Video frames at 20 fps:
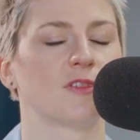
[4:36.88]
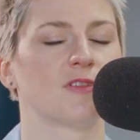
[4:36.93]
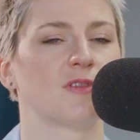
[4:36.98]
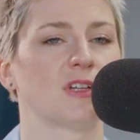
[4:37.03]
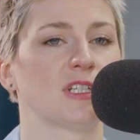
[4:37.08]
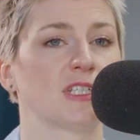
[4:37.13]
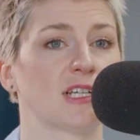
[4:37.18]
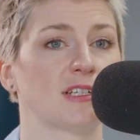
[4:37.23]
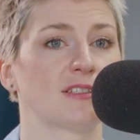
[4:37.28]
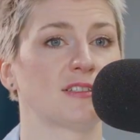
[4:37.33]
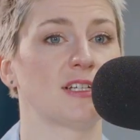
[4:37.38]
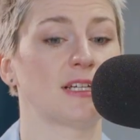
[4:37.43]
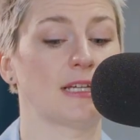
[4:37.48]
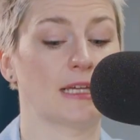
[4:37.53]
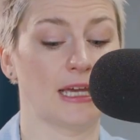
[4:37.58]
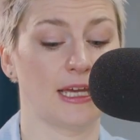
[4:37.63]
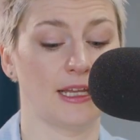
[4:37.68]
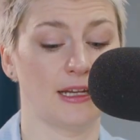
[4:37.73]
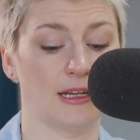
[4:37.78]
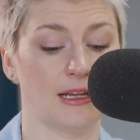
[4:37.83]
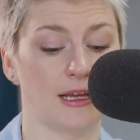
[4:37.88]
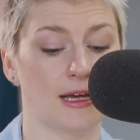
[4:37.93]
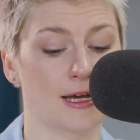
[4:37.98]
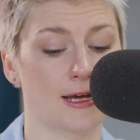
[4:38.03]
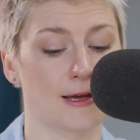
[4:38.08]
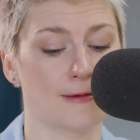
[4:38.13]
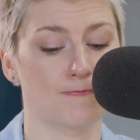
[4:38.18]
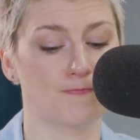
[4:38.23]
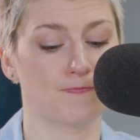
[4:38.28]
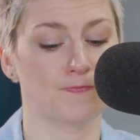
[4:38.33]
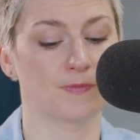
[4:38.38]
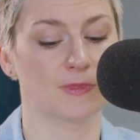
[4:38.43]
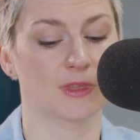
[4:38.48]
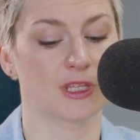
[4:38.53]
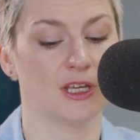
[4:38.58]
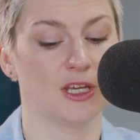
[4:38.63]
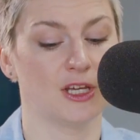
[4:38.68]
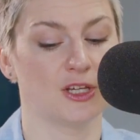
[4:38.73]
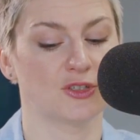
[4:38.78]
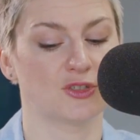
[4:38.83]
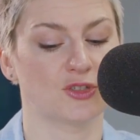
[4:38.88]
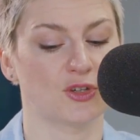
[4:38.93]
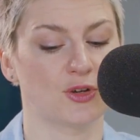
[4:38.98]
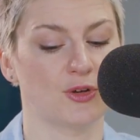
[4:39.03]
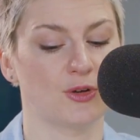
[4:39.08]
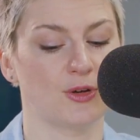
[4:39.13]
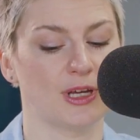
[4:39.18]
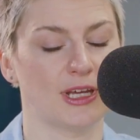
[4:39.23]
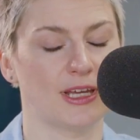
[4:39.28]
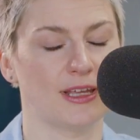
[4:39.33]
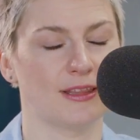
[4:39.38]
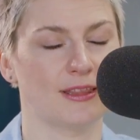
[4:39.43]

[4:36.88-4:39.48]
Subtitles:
Fantastic. And so